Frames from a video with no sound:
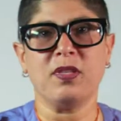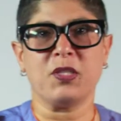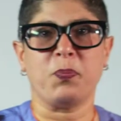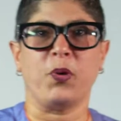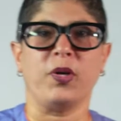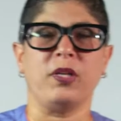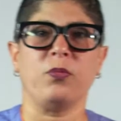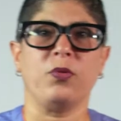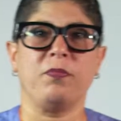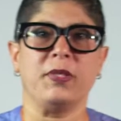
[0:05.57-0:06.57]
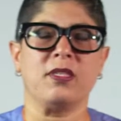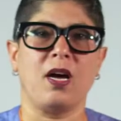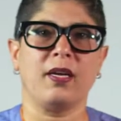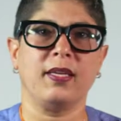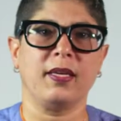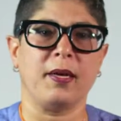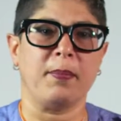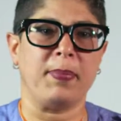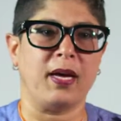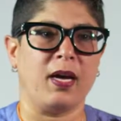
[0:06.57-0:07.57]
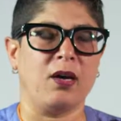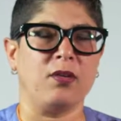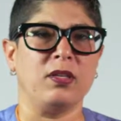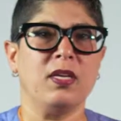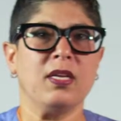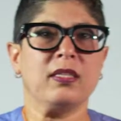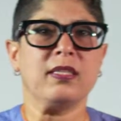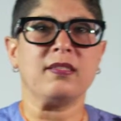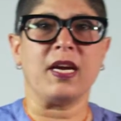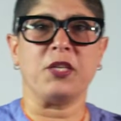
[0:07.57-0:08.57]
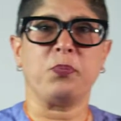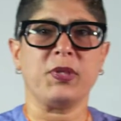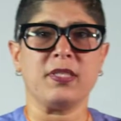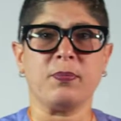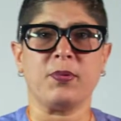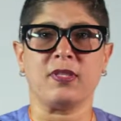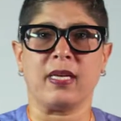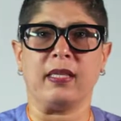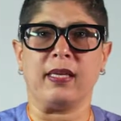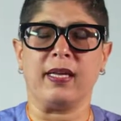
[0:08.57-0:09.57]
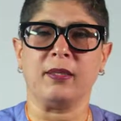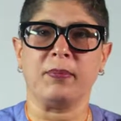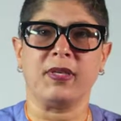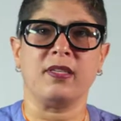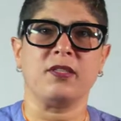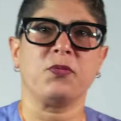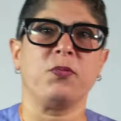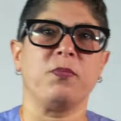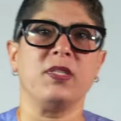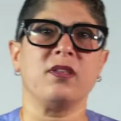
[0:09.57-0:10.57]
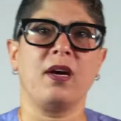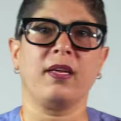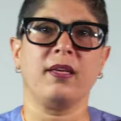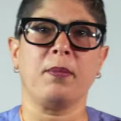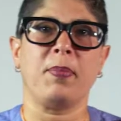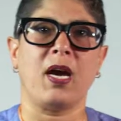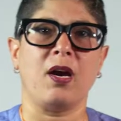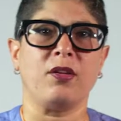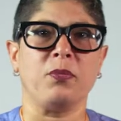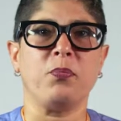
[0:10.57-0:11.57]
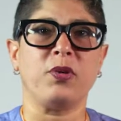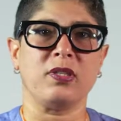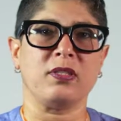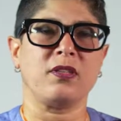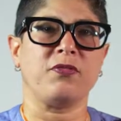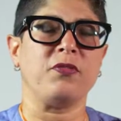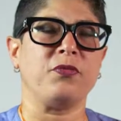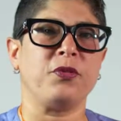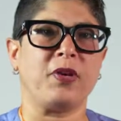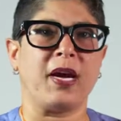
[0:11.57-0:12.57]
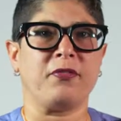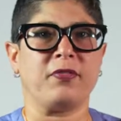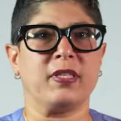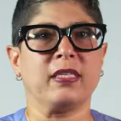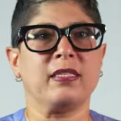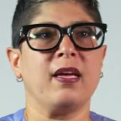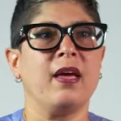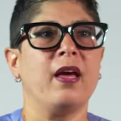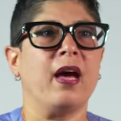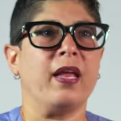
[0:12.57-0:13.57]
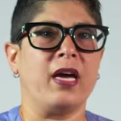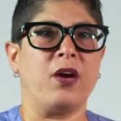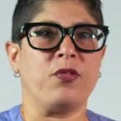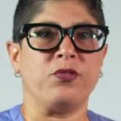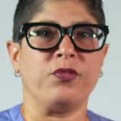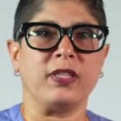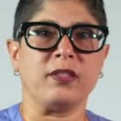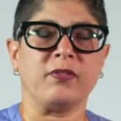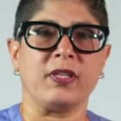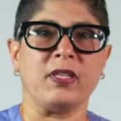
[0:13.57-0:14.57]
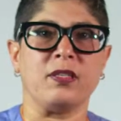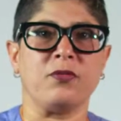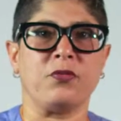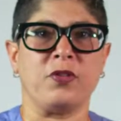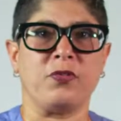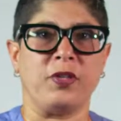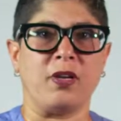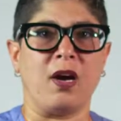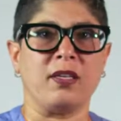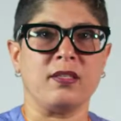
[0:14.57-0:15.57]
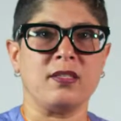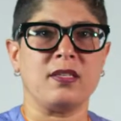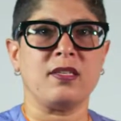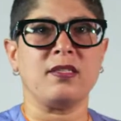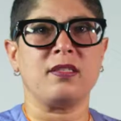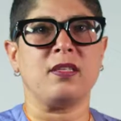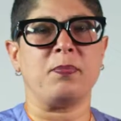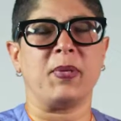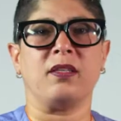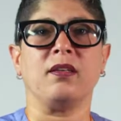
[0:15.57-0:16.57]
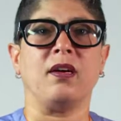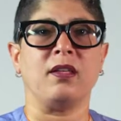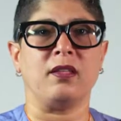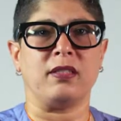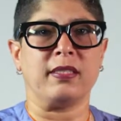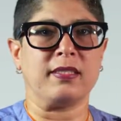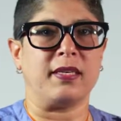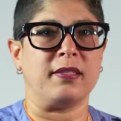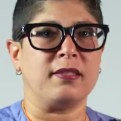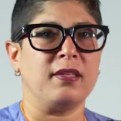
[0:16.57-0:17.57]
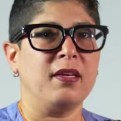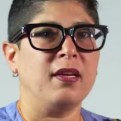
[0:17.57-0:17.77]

to this point, we've been talking about design principles and elements. We've been talking about the importance of infographics and how they're relevant for different audiences depending on their intent.